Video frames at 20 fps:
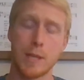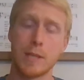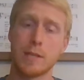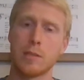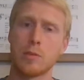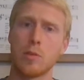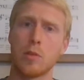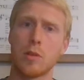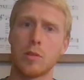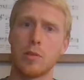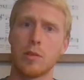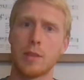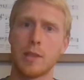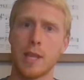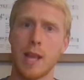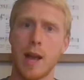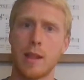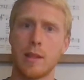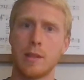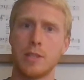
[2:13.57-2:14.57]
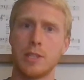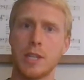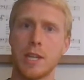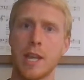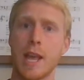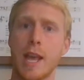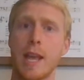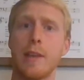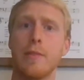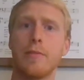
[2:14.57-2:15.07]
historical
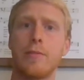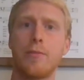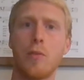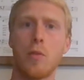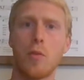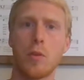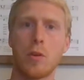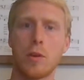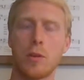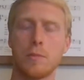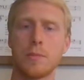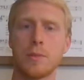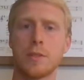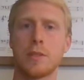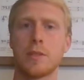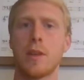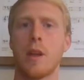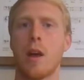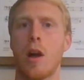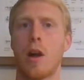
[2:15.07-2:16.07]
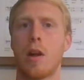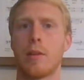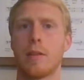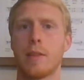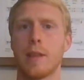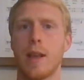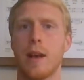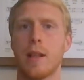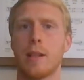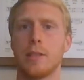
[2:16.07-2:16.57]
theology informs our
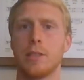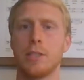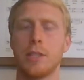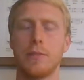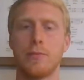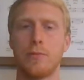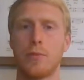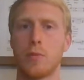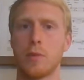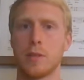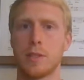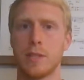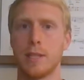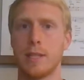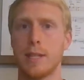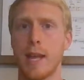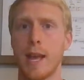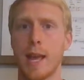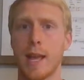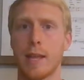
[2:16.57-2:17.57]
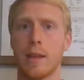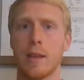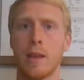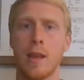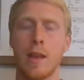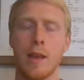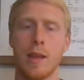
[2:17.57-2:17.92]
theology for today.